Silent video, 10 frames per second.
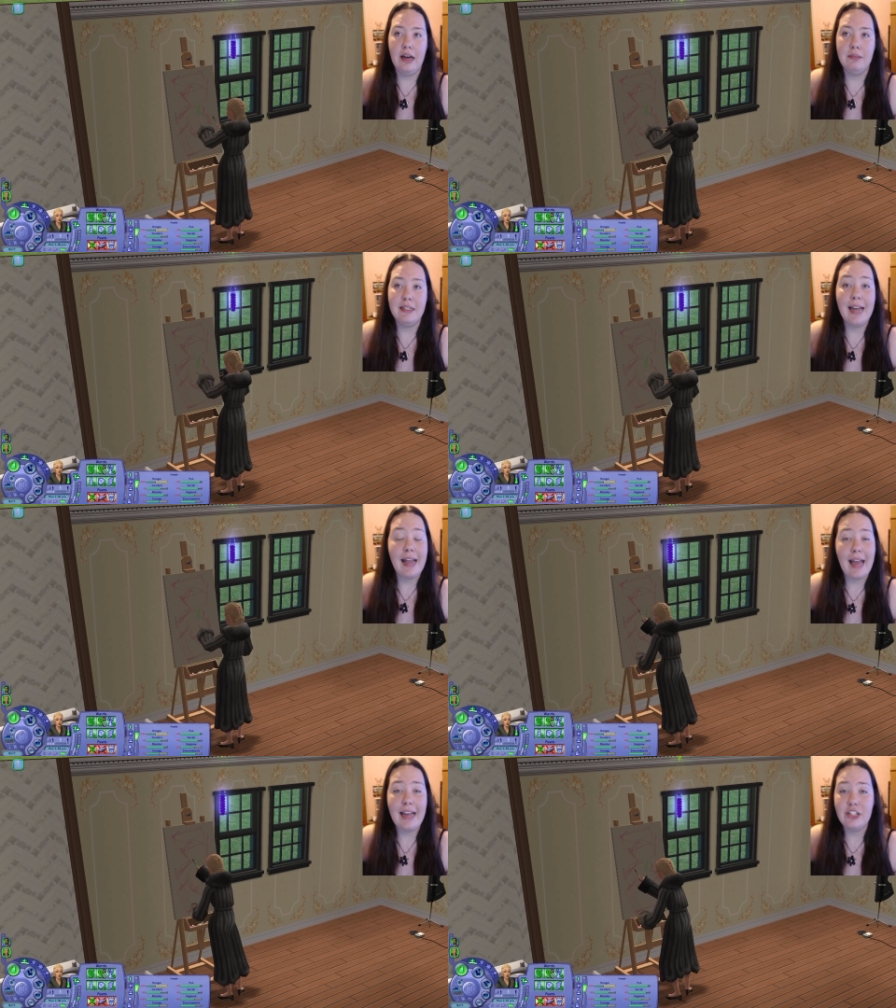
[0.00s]

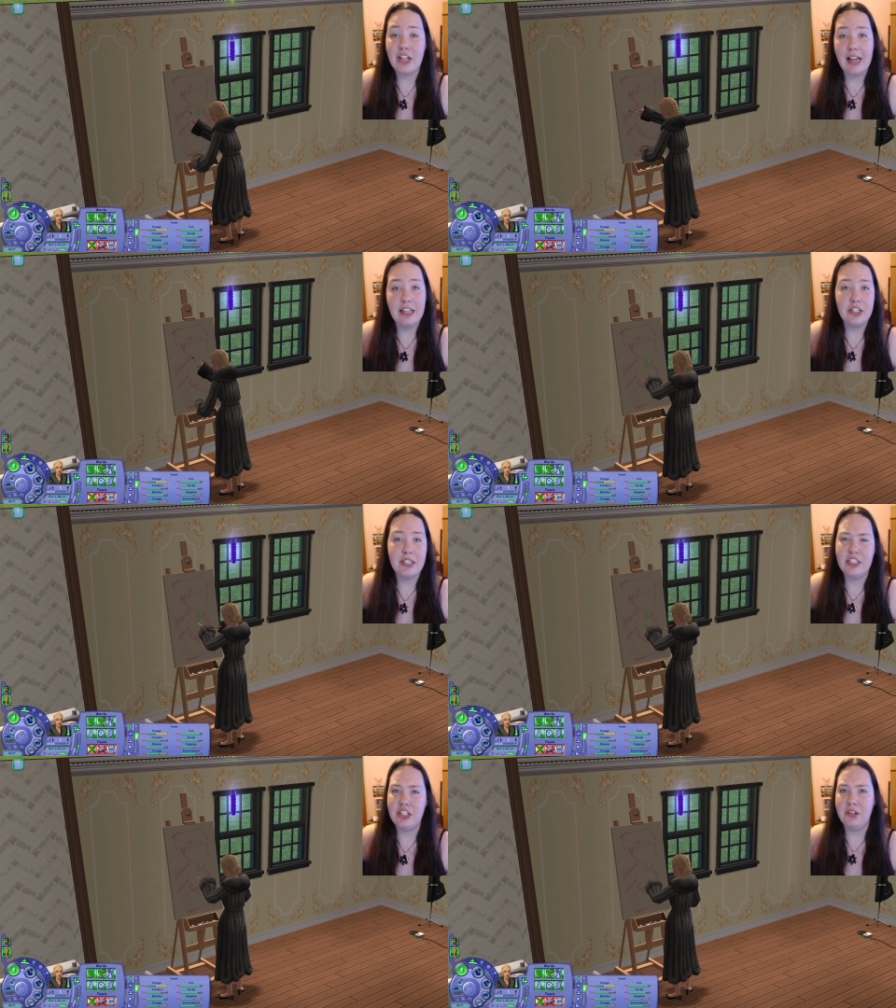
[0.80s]
decade
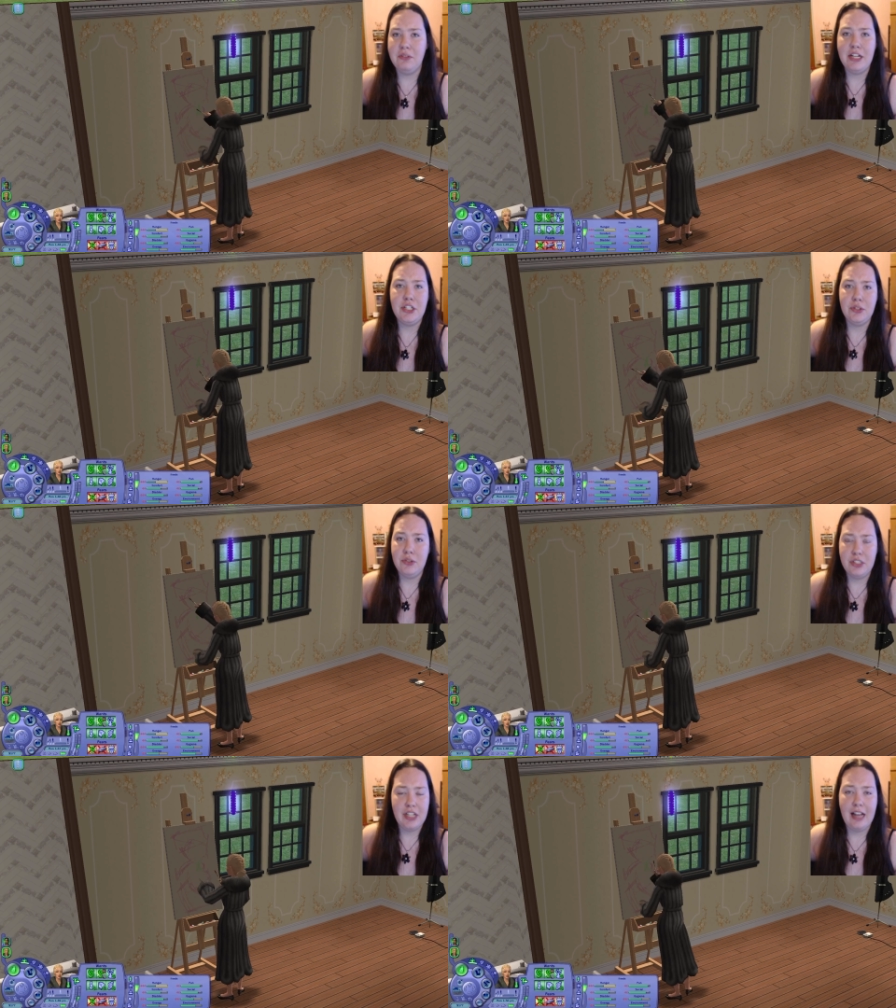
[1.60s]
challenges,
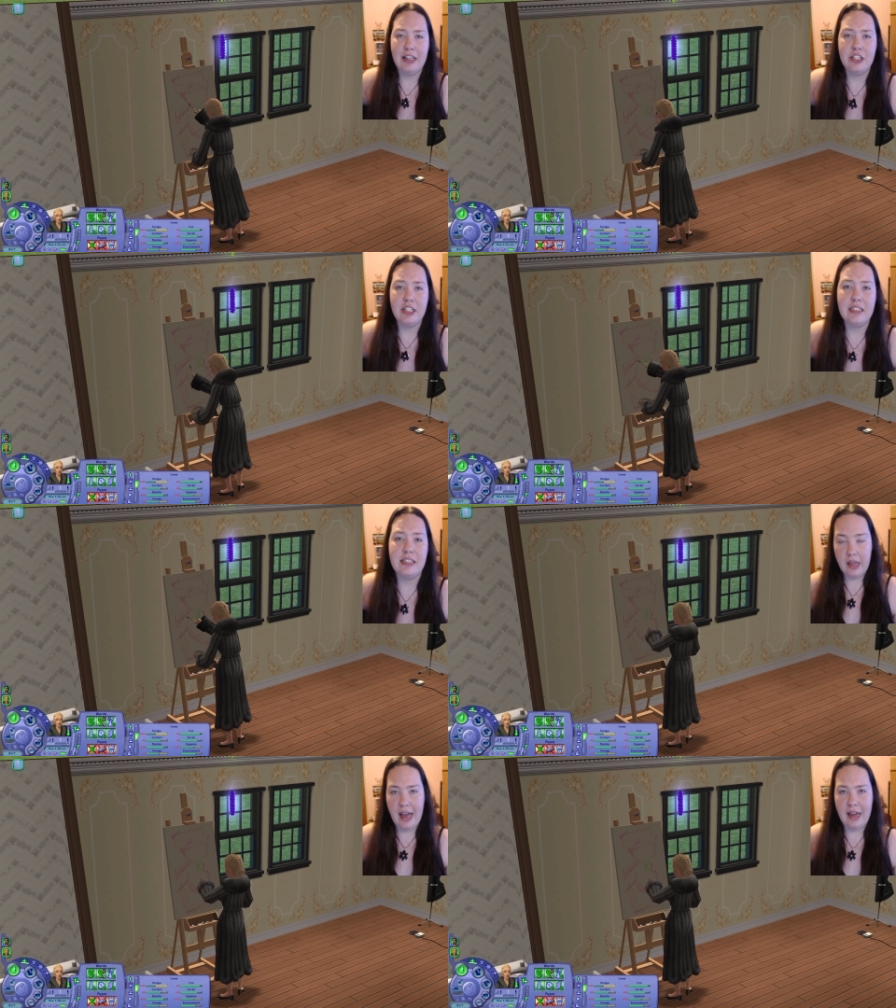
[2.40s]
generational
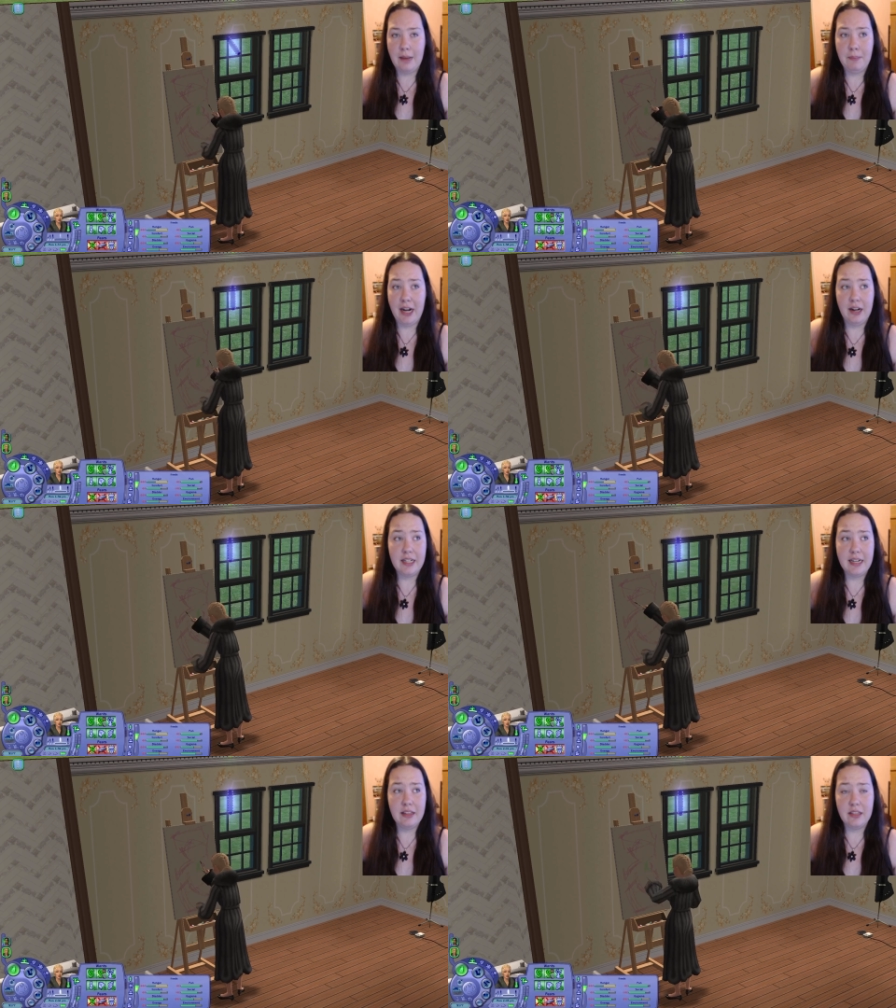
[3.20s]
challenges, and
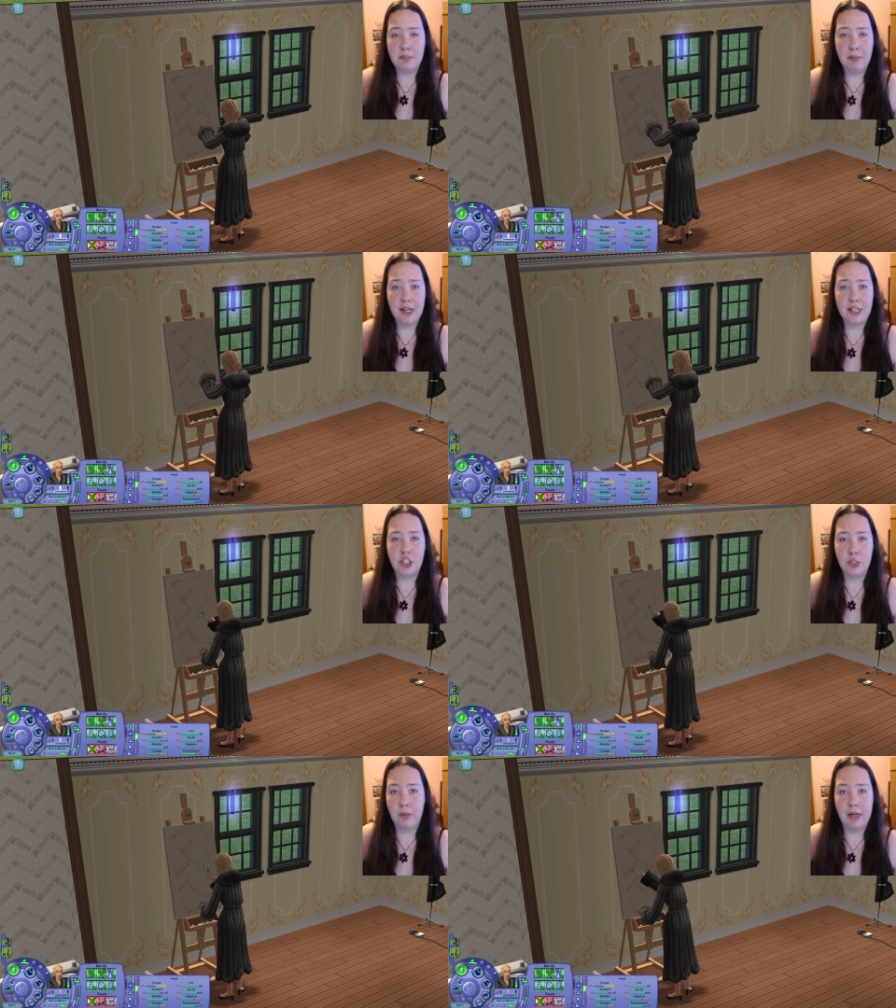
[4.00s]
apparently this bug is
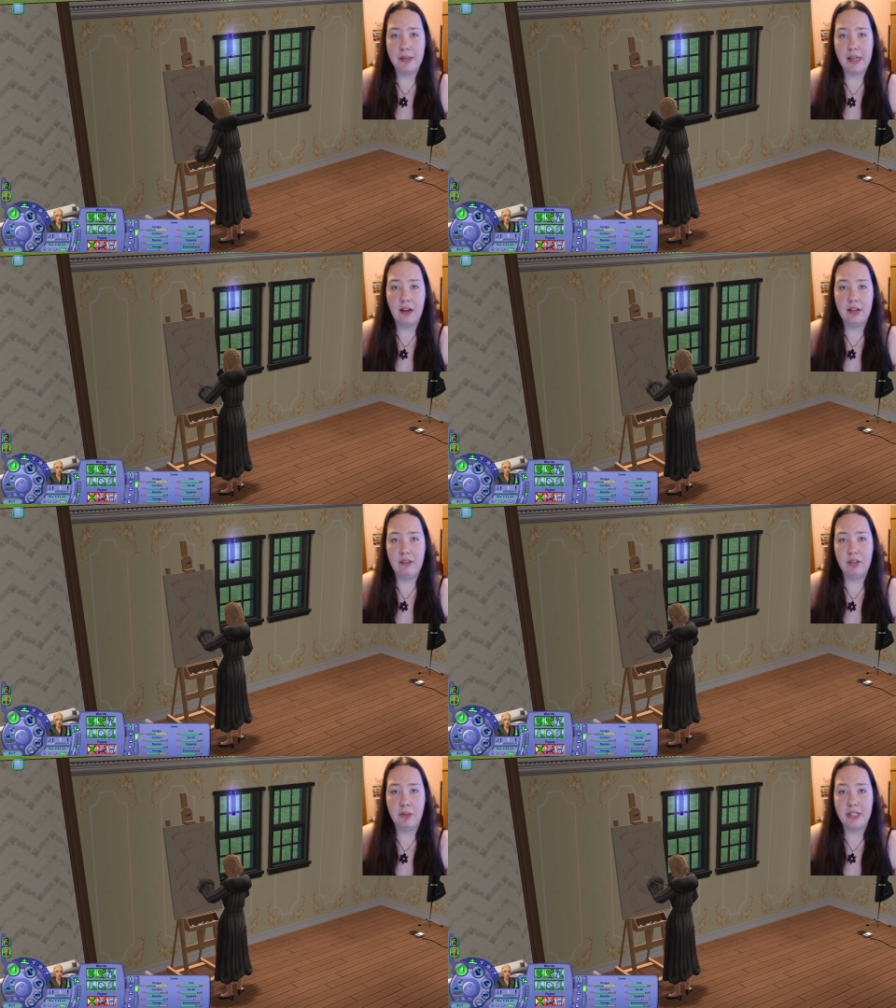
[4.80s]
just wiping out
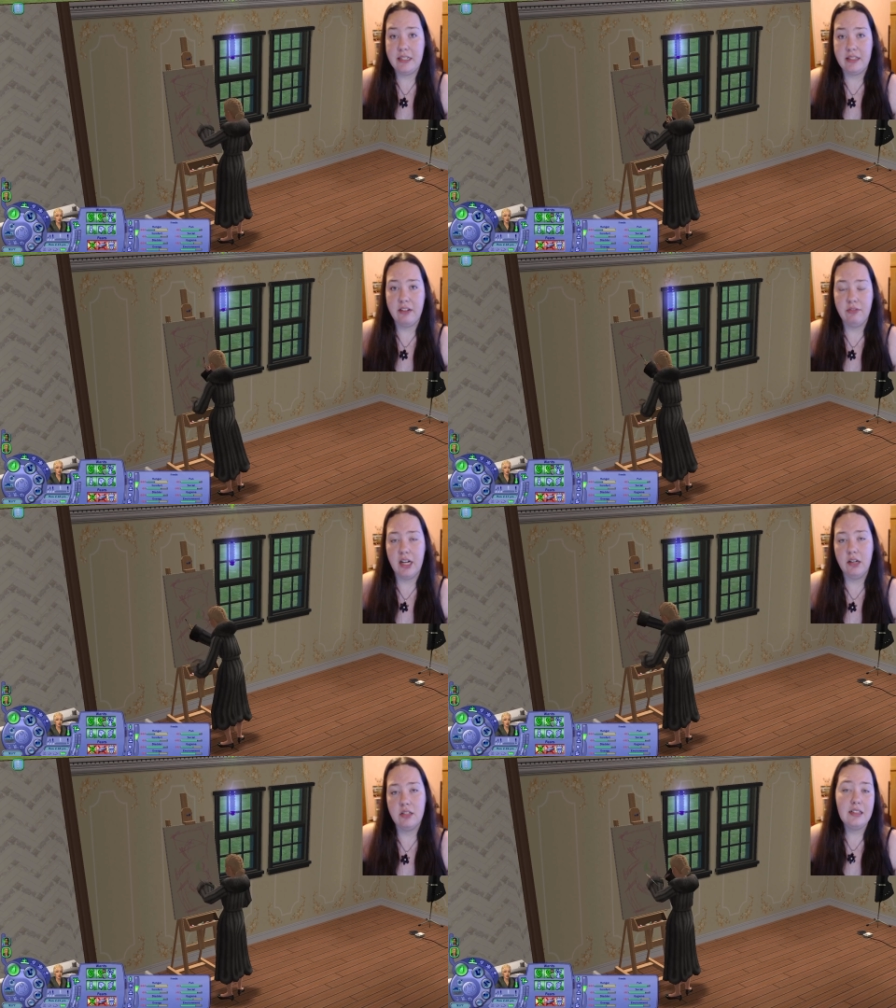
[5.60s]
everybody's save
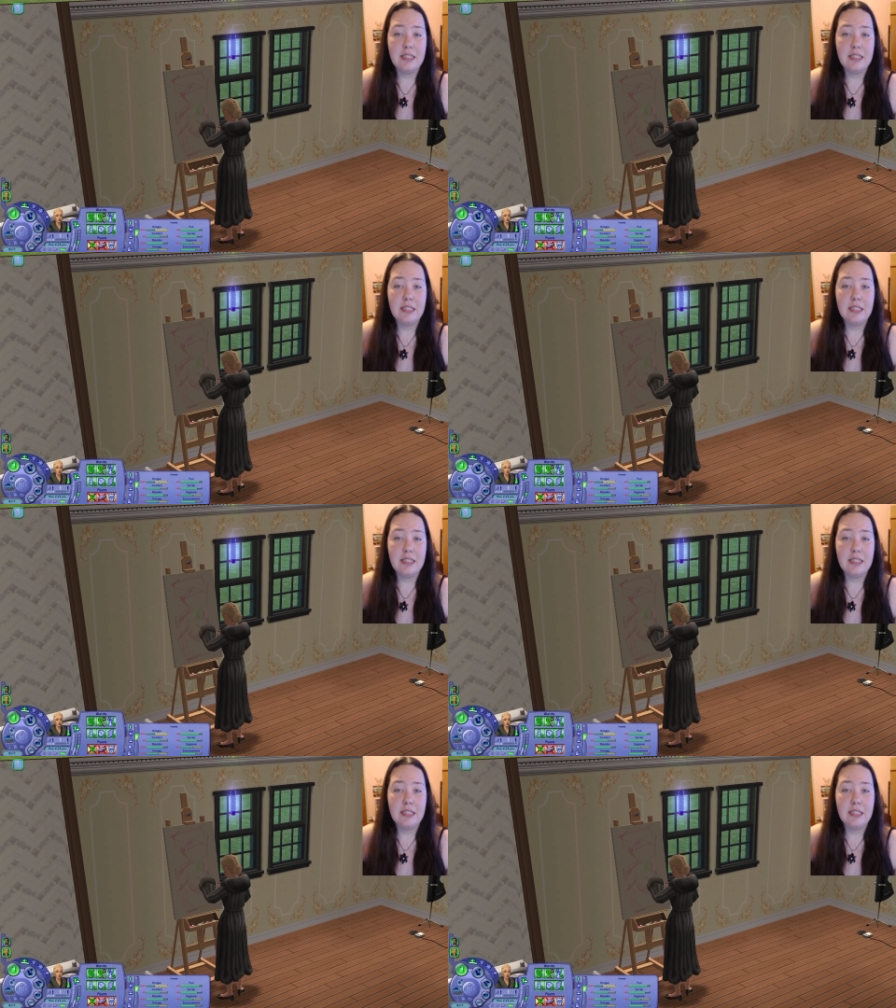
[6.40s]
files.